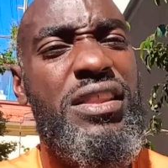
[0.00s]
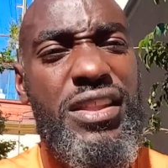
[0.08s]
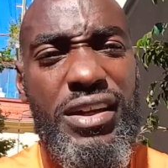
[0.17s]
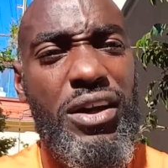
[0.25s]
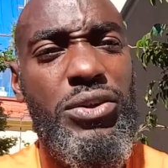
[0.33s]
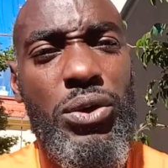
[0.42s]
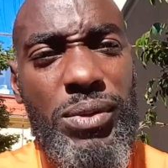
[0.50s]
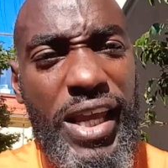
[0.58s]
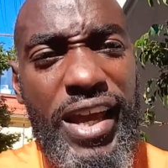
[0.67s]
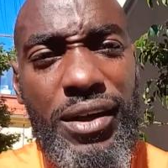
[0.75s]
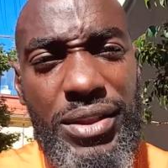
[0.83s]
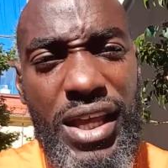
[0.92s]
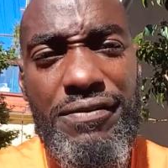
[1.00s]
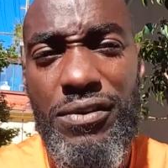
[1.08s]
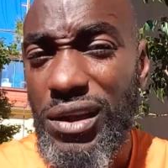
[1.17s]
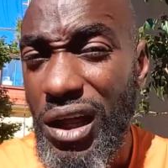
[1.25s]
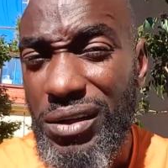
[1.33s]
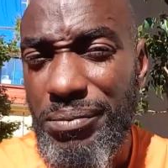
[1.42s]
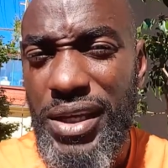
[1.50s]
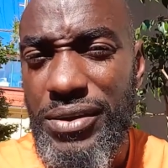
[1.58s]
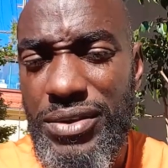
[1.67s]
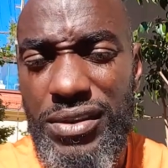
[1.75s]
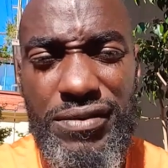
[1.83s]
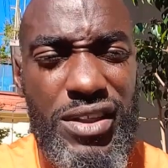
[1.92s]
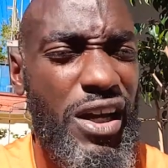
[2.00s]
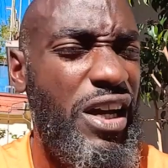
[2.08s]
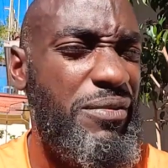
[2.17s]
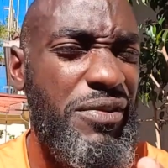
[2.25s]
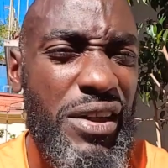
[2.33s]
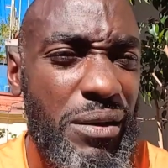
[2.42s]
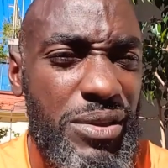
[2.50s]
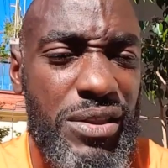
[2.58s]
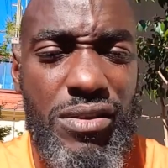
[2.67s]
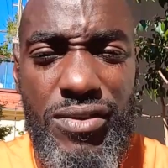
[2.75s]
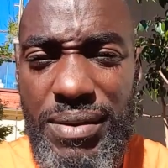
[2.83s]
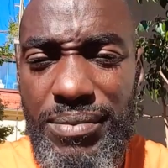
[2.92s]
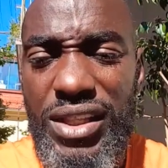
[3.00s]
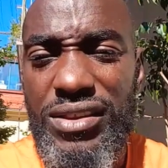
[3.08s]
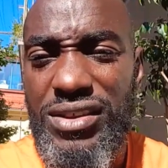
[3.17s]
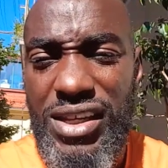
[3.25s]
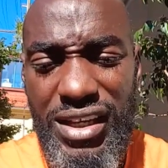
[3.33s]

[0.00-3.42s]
They're not normally held there for long periods of time, for up to 3 months.